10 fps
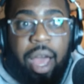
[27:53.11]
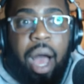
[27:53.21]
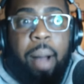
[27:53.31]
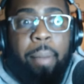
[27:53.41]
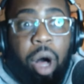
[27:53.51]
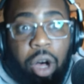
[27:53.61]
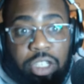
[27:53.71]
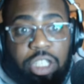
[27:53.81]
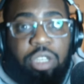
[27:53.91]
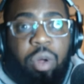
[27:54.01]
I'm
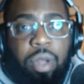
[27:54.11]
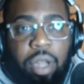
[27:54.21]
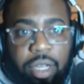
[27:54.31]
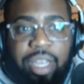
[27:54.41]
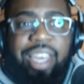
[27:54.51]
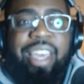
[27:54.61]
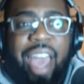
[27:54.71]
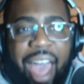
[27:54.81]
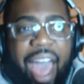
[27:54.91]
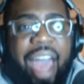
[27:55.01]
also looking
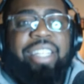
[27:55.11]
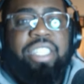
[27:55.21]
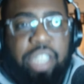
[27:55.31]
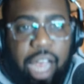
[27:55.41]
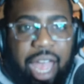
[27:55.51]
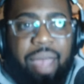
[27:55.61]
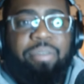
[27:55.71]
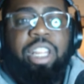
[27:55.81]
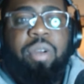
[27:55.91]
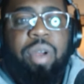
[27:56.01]
at
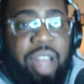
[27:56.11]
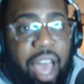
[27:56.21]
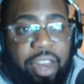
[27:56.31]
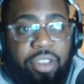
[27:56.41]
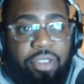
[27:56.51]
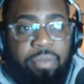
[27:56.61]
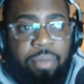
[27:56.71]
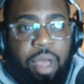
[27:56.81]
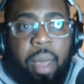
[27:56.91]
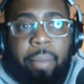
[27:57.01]
James Laurinaitis
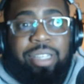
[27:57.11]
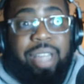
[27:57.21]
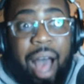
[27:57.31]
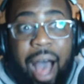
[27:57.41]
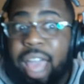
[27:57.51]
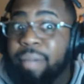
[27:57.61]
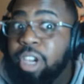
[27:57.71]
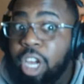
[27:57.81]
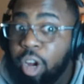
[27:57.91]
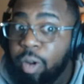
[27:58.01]
because I am
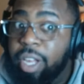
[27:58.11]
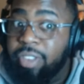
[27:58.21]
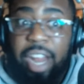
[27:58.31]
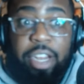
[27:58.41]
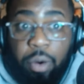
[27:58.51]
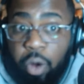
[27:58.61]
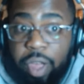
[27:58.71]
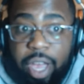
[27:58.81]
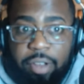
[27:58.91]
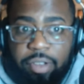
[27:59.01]
curious, and I don't know
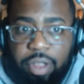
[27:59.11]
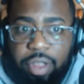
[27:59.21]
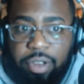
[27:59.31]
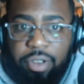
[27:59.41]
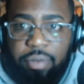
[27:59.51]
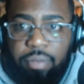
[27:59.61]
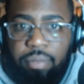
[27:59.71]
the answer to this.